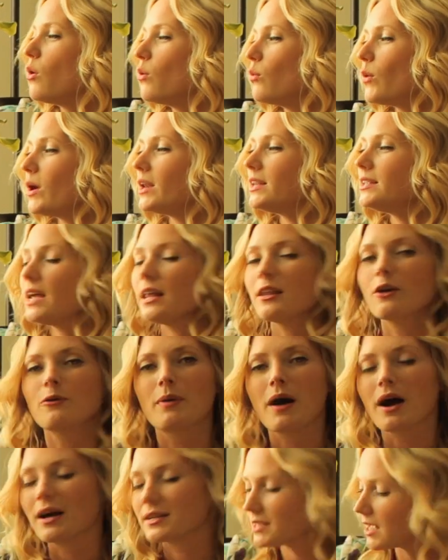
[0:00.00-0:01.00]
one yellow
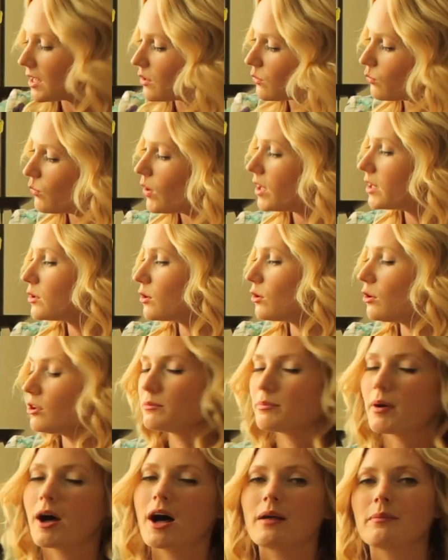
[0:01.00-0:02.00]
pot and one
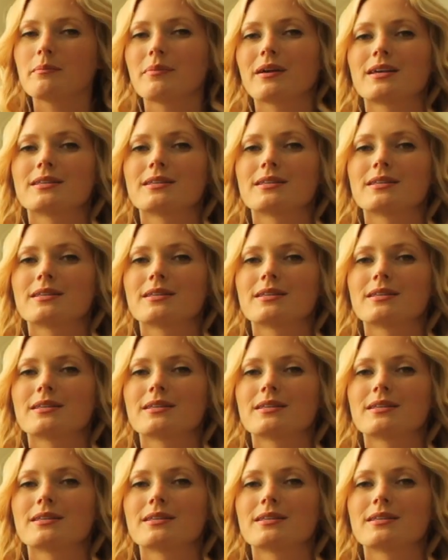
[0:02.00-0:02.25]
gold pot